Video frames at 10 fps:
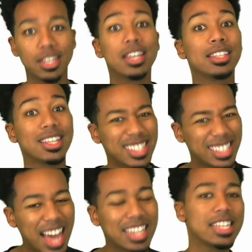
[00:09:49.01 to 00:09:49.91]
That's a
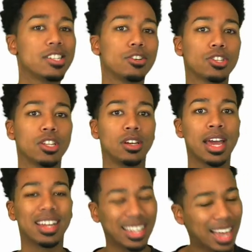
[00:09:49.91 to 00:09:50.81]
lot easier to look
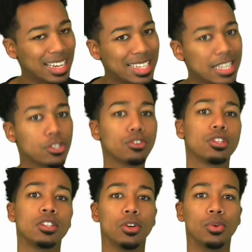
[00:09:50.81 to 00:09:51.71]
at, a lot easier to
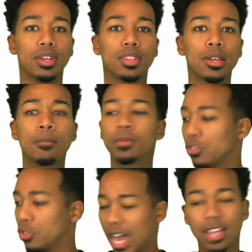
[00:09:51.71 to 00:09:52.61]
deal with because you're
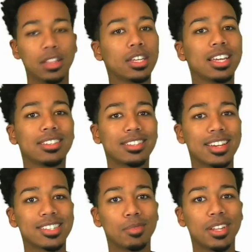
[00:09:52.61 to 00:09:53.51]
not looking at the
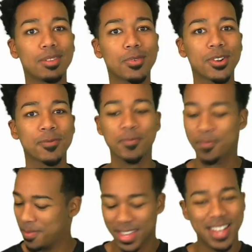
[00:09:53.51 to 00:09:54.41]
decimal anymore
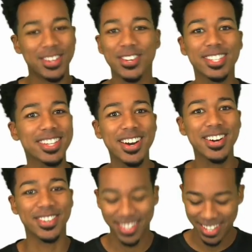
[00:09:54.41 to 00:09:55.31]
and you're good to go.